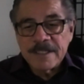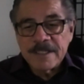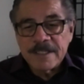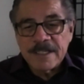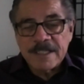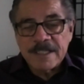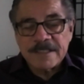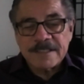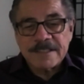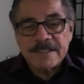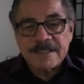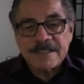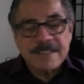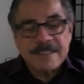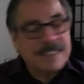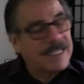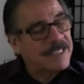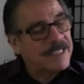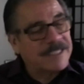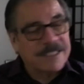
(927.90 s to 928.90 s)
I
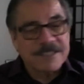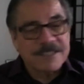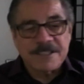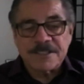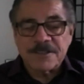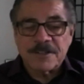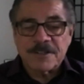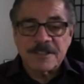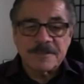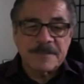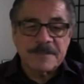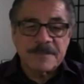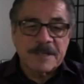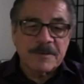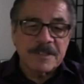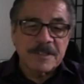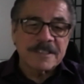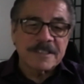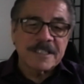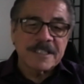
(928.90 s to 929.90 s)
got tons of stories, man.
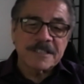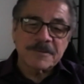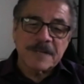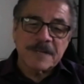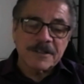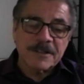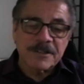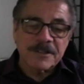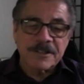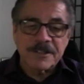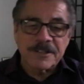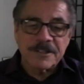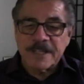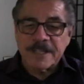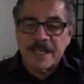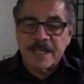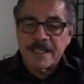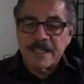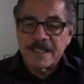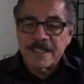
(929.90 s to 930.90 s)
One of these days when I go to the
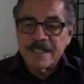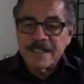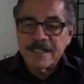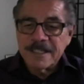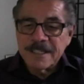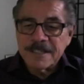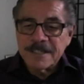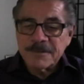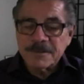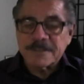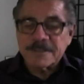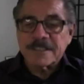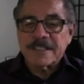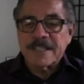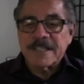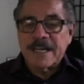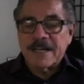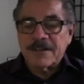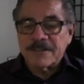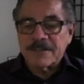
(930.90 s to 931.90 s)
UK, we'll sit
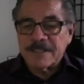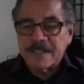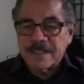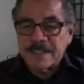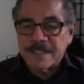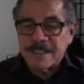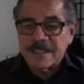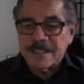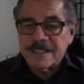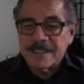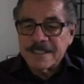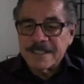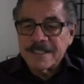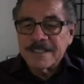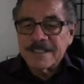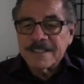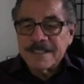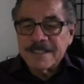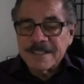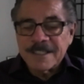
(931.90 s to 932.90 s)
down and
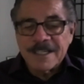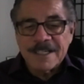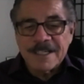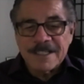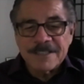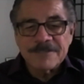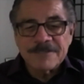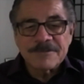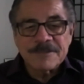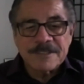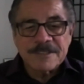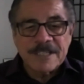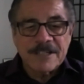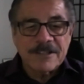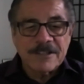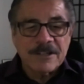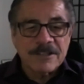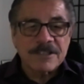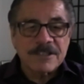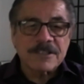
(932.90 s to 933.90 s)
yeah, tell
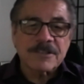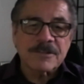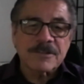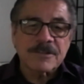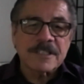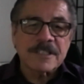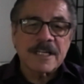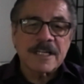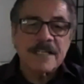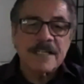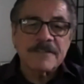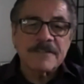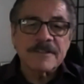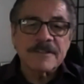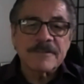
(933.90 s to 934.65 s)
you all the stories I have.